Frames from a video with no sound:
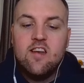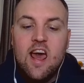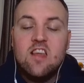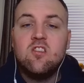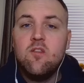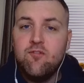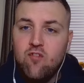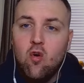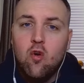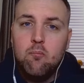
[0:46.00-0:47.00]

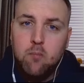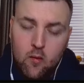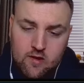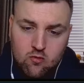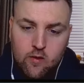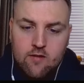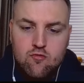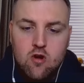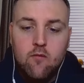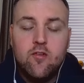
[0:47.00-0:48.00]
eighty-four points. We have
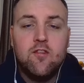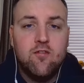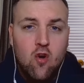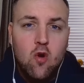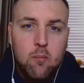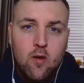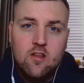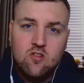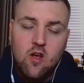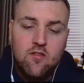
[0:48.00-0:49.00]
dropped four
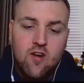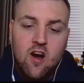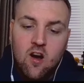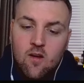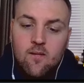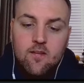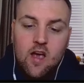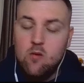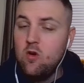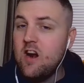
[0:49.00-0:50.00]
points so far,
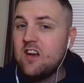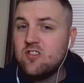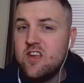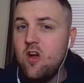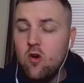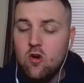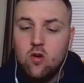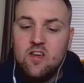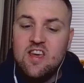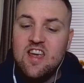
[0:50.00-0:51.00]
and we're actually
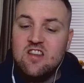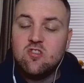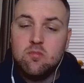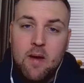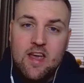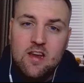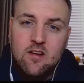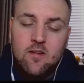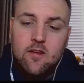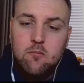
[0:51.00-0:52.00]
unlucky in Spain
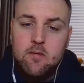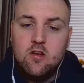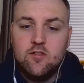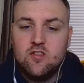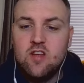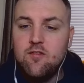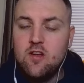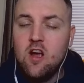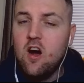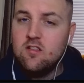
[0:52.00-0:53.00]
because of a safety
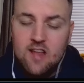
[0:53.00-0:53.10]
car.